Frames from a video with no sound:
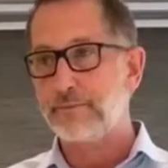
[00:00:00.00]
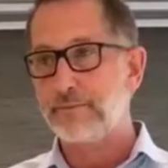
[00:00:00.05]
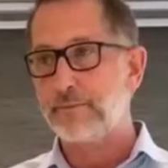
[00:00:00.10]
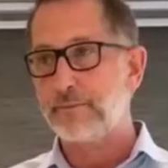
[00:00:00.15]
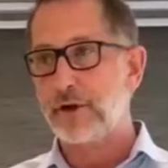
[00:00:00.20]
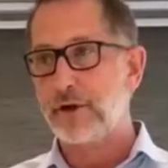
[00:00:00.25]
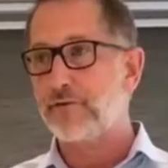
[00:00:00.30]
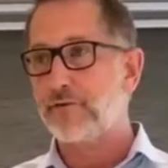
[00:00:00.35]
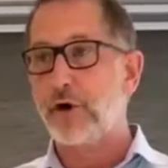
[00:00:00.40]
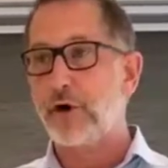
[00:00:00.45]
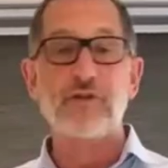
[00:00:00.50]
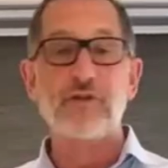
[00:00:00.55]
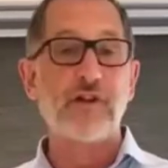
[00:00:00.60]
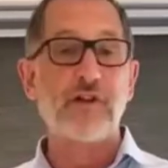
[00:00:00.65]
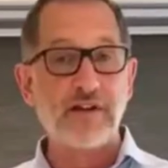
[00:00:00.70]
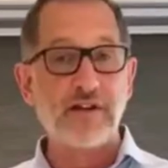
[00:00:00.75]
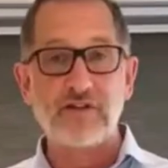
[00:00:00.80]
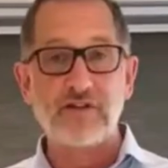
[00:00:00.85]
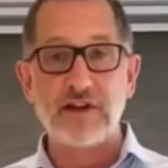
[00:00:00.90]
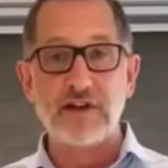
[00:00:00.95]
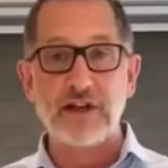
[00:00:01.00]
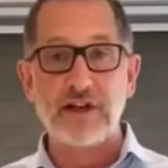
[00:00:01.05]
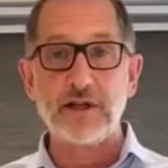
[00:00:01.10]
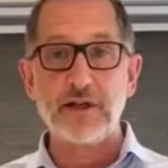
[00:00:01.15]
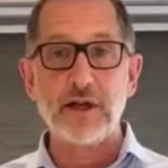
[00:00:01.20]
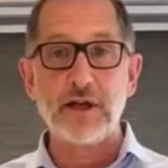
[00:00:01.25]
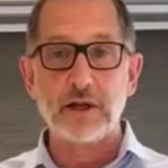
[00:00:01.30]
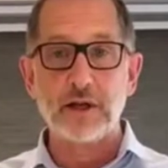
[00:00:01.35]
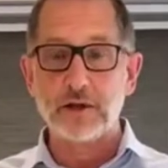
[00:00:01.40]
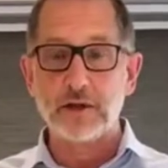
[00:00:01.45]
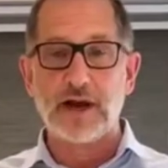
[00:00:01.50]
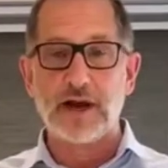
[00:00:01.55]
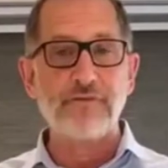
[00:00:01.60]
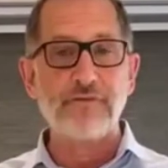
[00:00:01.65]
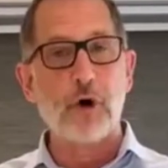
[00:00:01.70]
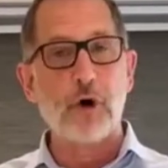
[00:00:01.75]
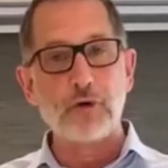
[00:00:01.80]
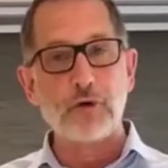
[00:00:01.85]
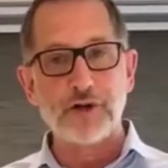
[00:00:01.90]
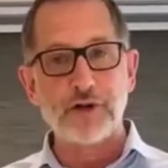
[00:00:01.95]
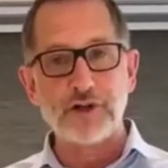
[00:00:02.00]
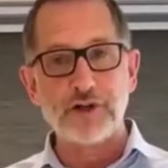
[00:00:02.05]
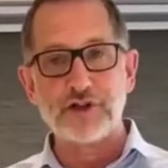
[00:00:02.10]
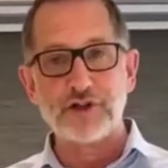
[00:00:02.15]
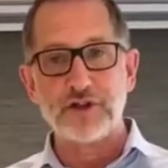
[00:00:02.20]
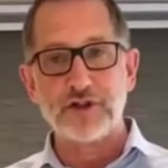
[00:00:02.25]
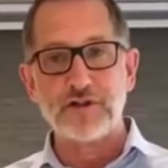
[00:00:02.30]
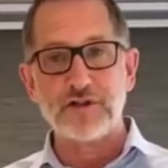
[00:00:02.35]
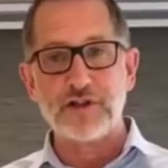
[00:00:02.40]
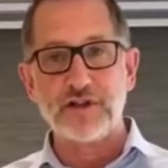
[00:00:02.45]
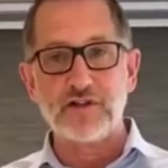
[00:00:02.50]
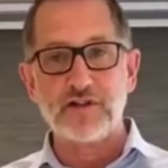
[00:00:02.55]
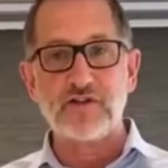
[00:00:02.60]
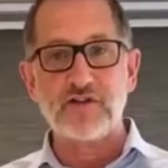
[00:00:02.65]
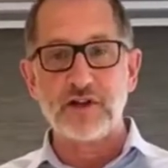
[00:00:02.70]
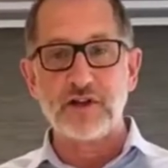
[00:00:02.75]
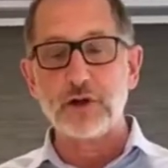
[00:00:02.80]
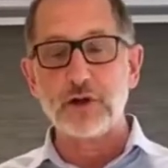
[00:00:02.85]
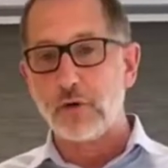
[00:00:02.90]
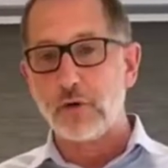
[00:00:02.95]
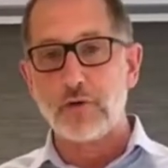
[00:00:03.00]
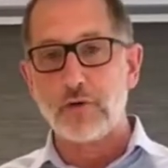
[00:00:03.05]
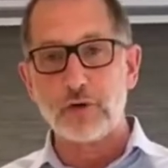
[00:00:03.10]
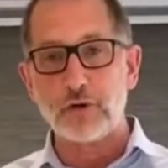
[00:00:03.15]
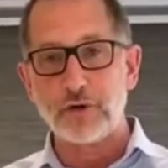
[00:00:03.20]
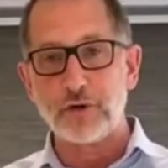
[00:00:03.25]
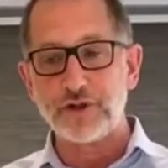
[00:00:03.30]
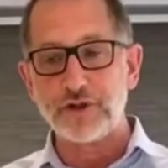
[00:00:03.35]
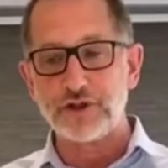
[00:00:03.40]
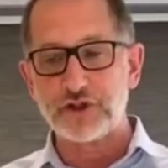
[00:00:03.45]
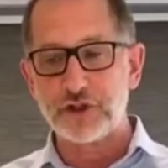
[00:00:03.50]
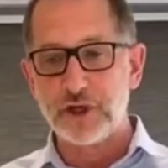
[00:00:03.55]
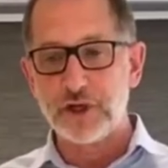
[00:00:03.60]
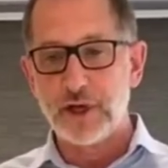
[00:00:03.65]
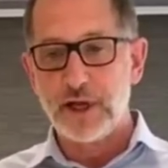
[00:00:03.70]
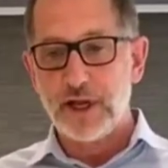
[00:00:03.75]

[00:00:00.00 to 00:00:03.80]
converts AC line voltage to DC low voltage,